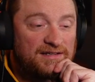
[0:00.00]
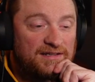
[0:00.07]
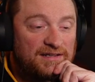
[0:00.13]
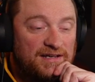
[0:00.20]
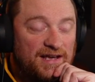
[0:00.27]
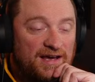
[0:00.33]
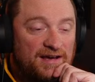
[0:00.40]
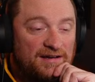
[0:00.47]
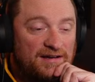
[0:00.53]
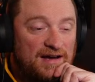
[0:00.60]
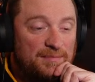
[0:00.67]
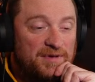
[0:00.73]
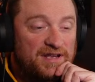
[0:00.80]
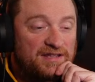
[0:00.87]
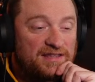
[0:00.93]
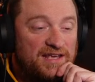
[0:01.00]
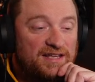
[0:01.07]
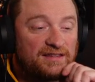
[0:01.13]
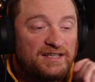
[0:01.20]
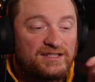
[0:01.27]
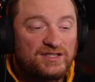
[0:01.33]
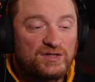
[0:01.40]
Yeah. I mean,
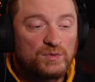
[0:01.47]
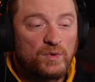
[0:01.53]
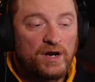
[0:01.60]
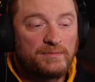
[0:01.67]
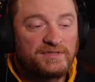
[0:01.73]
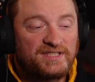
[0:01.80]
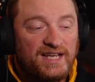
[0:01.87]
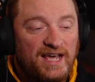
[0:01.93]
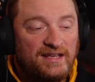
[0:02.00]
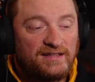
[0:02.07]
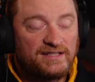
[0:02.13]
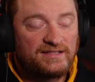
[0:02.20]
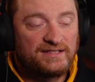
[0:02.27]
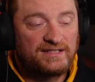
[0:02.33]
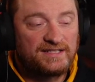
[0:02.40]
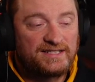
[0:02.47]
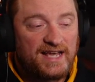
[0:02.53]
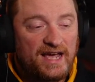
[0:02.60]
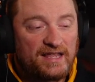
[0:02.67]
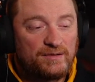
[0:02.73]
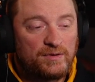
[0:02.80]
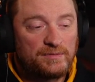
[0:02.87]
this is what I'm saying. This is
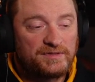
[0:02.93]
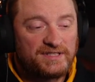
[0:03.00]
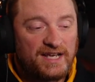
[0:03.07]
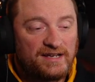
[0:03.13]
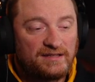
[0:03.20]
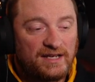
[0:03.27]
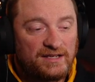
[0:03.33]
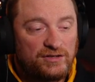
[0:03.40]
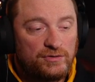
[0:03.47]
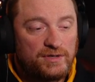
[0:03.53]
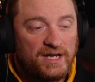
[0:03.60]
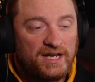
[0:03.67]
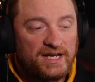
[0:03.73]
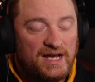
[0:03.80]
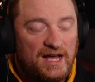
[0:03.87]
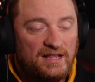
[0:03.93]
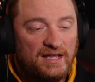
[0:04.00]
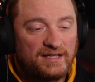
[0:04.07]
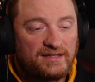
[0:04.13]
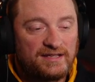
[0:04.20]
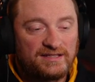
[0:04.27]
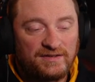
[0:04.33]
exactly what I'm saying. Like, you get a guy
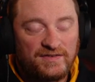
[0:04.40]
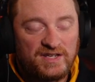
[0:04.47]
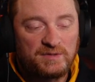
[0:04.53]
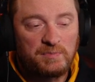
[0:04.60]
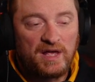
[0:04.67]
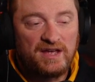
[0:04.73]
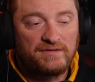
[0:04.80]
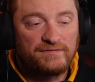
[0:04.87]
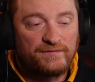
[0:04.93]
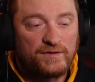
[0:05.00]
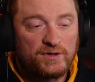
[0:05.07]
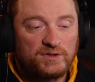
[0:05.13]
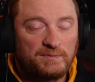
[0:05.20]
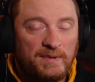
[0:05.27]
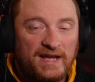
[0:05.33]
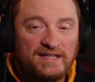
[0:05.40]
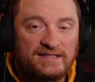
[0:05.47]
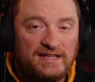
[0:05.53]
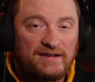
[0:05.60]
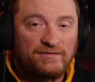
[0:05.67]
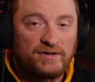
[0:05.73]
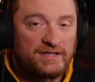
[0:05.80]
like this, if he's playing first base
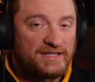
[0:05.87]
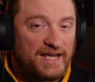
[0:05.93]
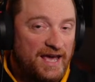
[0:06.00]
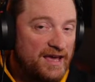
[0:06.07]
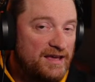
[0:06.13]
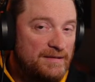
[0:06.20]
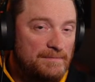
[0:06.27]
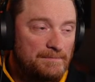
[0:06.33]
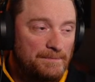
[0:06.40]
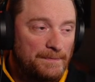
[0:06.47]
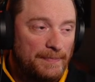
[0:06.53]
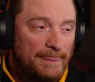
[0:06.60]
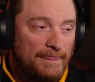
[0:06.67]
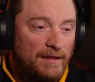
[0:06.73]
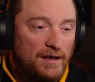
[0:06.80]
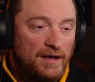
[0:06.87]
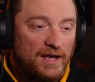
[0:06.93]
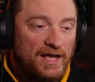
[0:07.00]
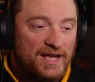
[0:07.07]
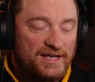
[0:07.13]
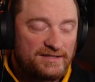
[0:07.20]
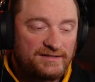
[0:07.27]
every day,
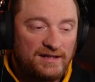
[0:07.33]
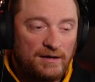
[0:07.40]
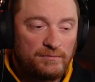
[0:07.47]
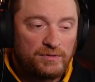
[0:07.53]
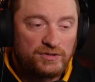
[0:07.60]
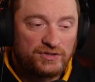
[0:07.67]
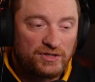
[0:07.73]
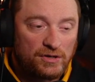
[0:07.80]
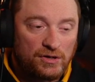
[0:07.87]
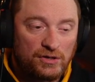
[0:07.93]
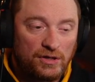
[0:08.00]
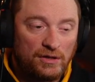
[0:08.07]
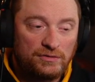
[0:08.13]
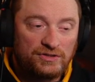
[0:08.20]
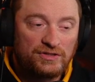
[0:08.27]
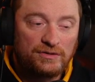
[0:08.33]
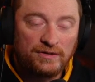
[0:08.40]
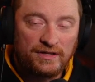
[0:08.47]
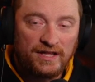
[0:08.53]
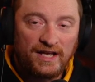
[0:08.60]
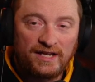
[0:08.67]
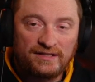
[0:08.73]
his numbers are closer to
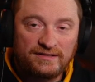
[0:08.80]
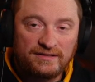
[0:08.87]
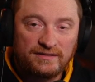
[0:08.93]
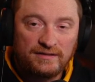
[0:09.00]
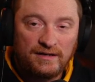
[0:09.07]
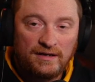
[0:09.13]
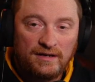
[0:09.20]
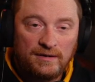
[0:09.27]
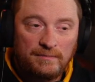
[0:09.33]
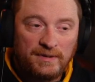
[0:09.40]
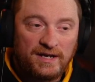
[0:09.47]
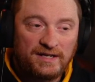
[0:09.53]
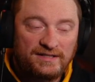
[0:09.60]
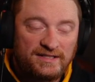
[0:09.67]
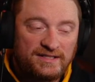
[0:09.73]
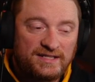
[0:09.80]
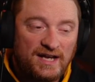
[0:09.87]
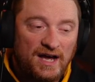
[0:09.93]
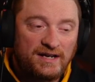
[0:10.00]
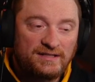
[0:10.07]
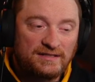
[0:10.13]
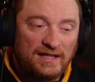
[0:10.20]
this because he's
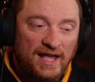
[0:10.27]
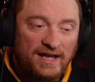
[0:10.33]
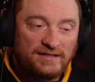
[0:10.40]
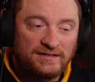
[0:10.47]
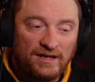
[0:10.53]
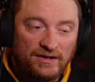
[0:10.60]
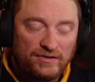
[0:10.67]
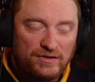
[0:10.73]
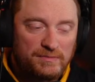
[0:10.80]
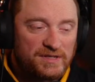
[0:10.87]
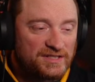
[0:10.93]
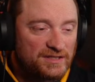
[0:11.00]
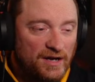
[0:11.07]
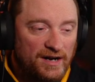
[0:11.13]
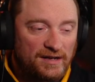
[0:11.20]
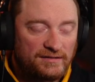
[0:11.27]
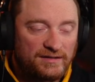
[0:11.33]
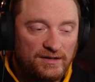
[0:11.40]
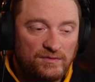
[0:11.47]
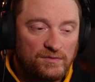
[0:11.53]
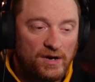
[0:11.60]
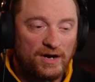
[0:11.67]
got his legs under him. He's not out
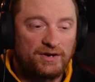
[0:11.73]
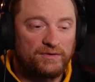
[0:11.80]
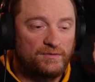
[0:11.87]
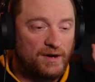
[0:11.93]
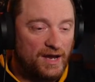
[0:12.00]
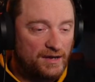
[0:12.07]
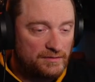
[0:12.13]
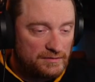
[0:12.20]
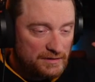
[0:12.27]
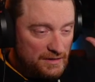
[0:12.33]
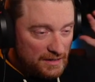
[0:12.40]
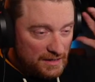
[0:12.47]
there running around.